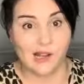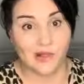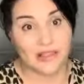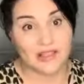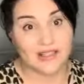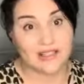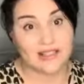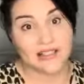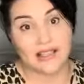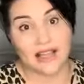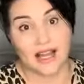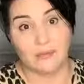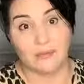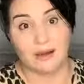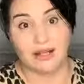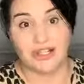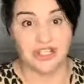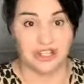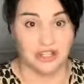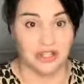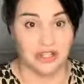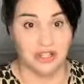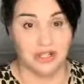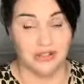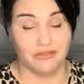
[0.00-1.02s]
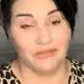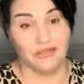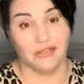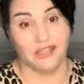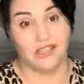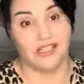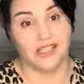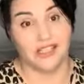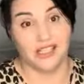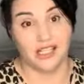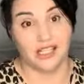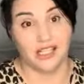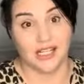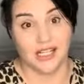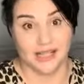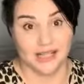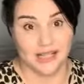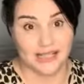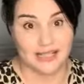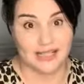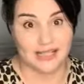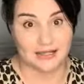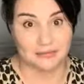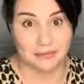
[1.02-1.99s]
oh, this is how much I earned for the year, can I
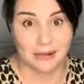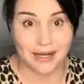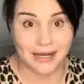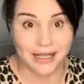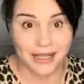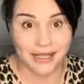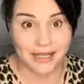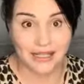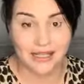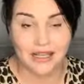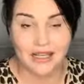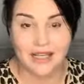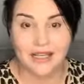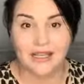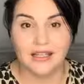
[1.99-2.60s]
lend some money?